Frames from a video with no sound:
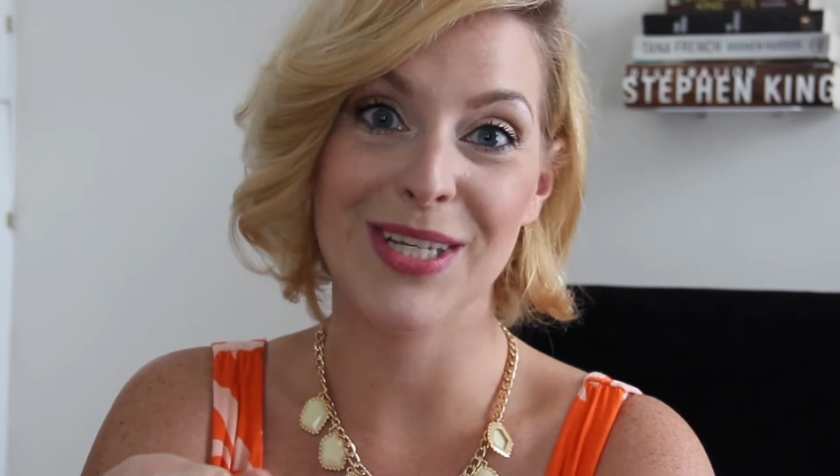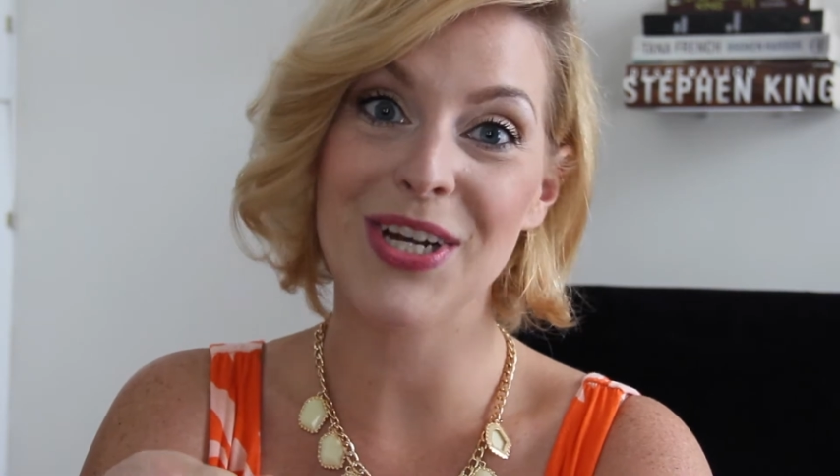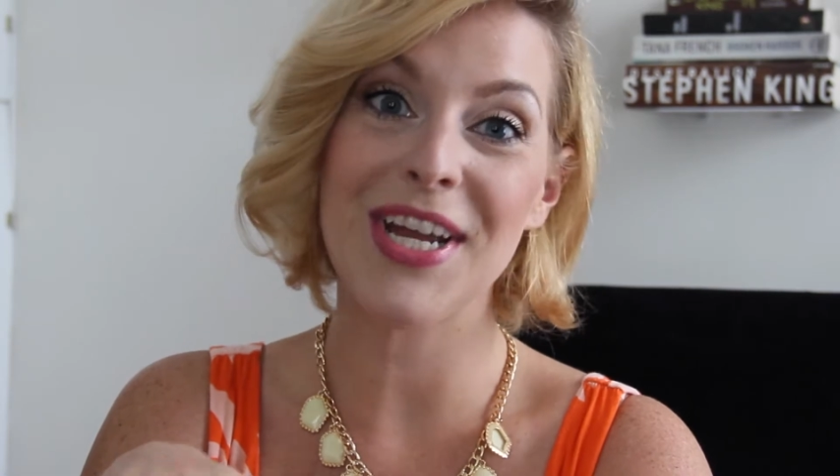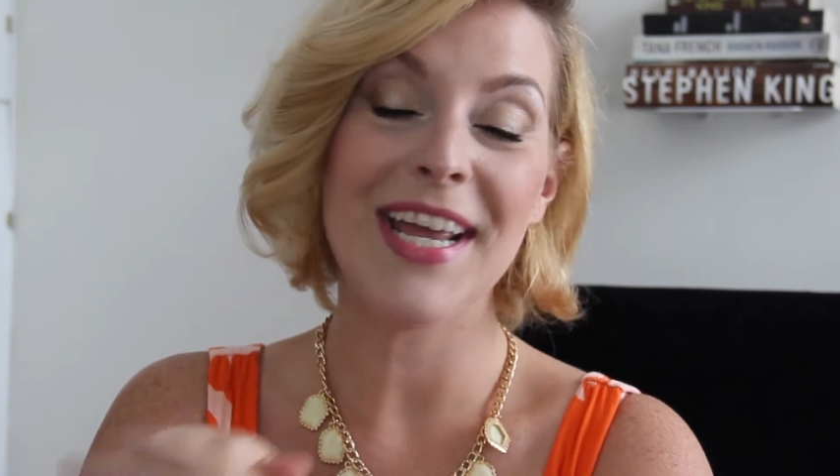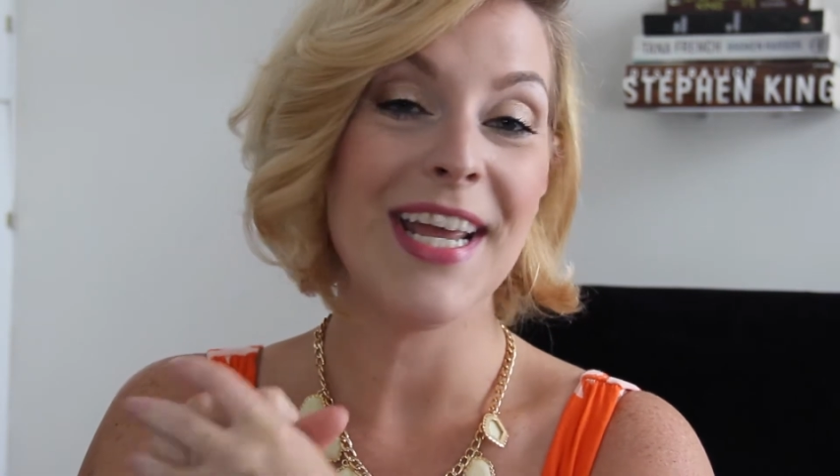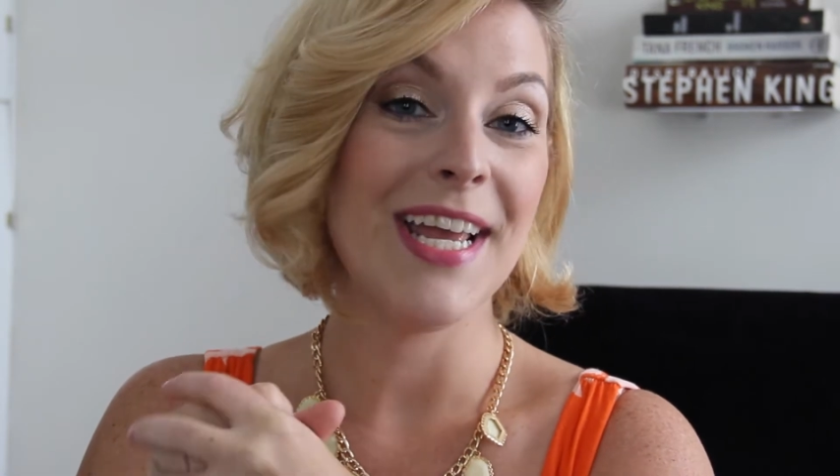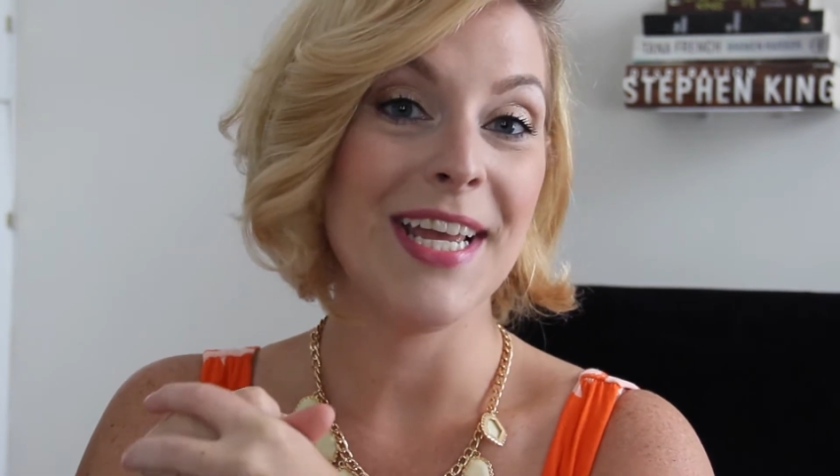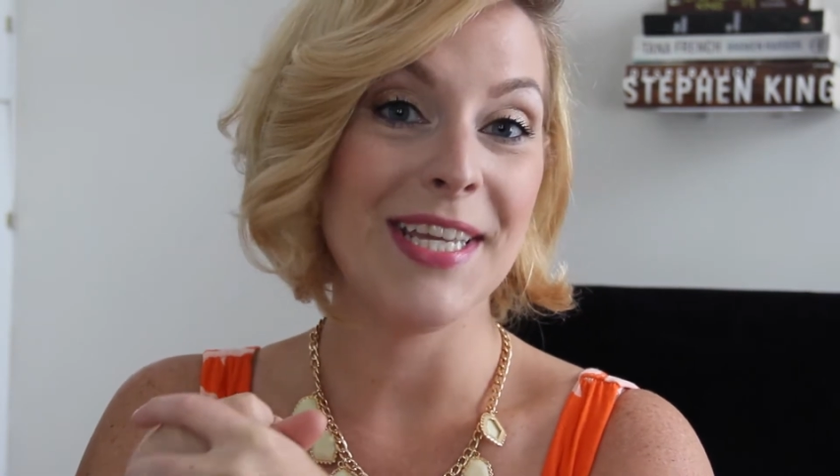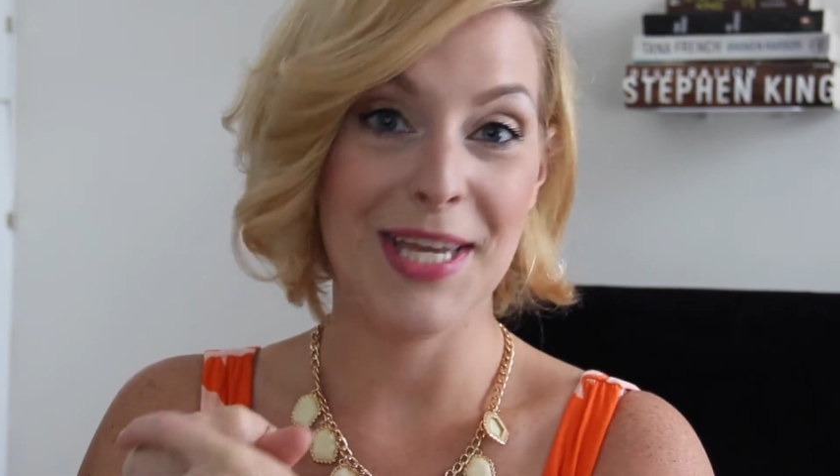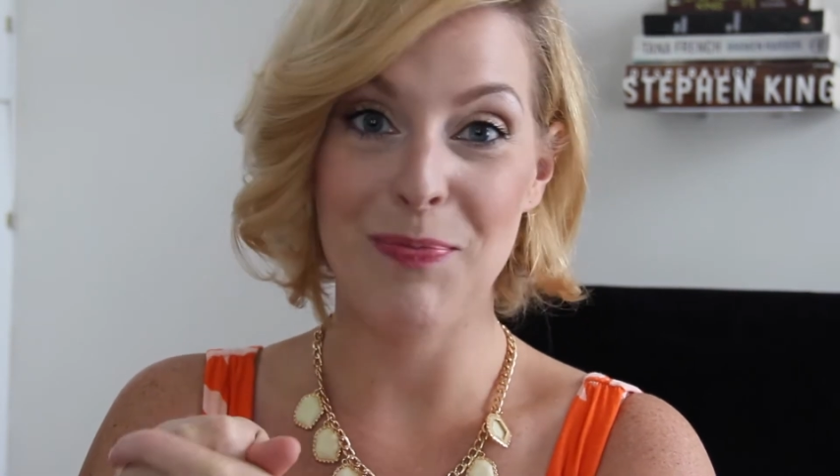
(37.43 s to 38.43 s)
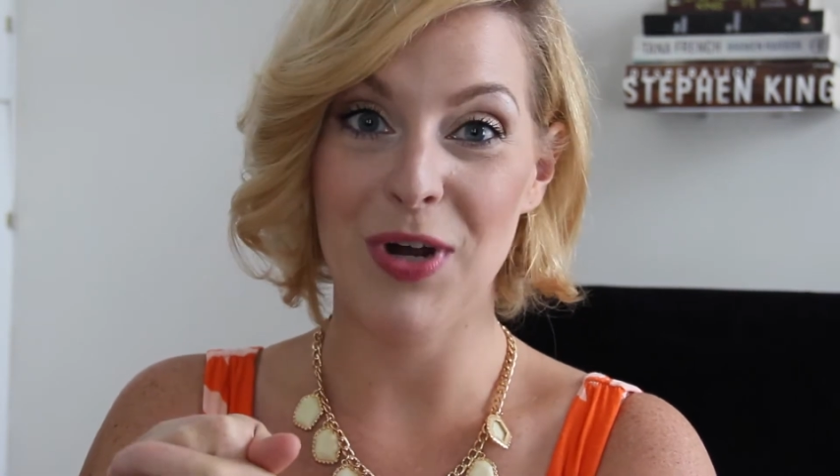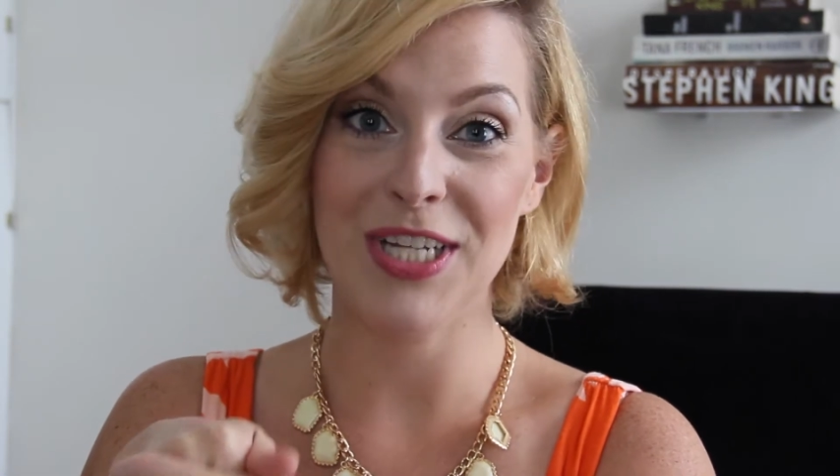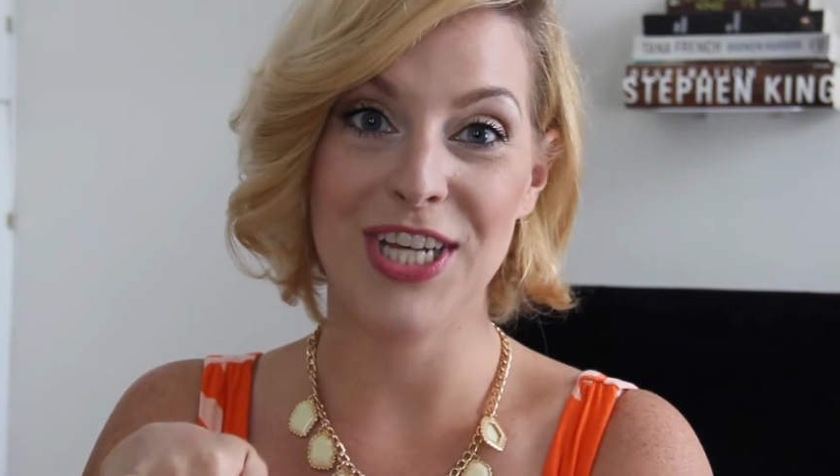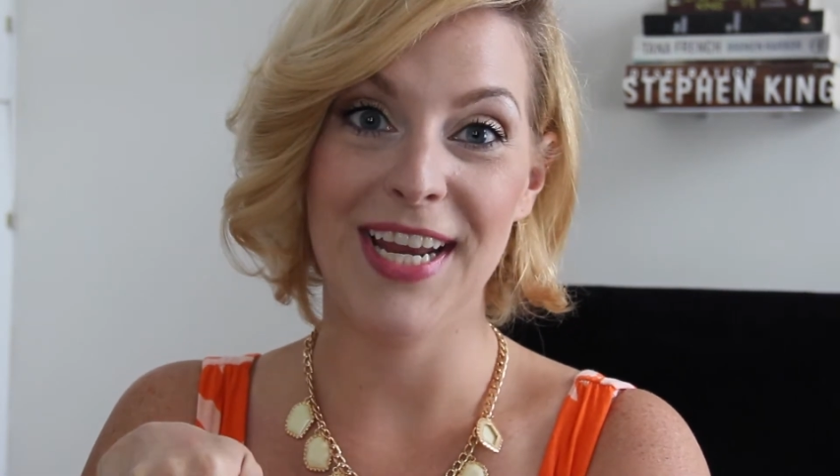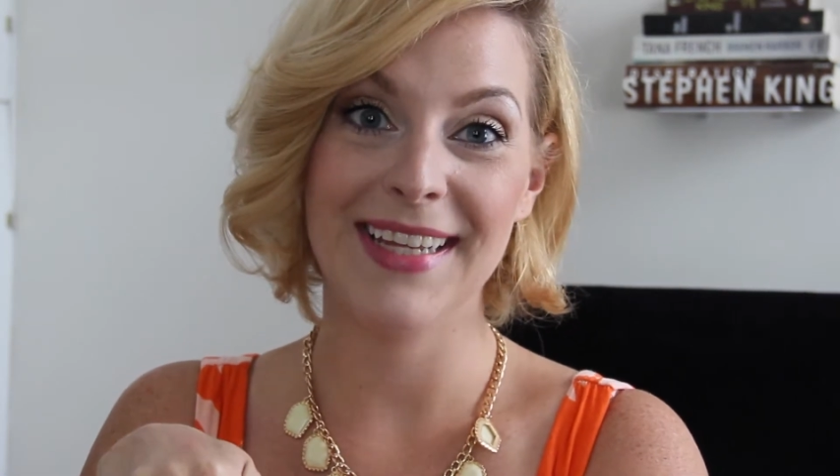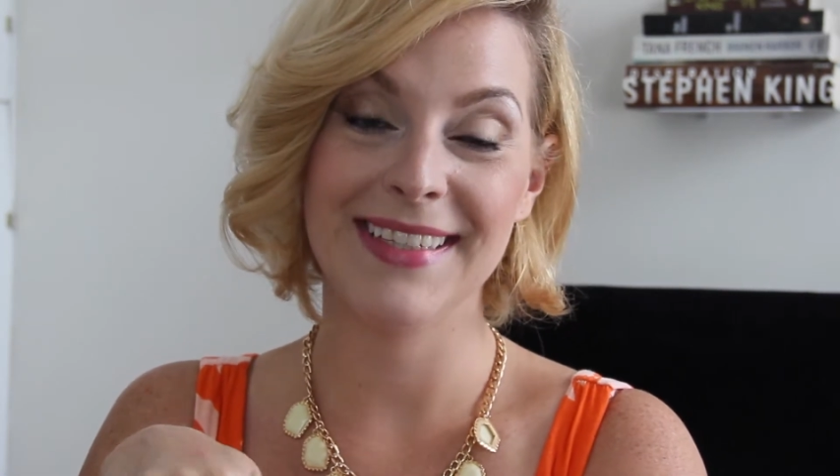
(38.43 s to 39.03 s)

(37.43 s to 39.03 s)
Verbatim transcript: look, keep watching.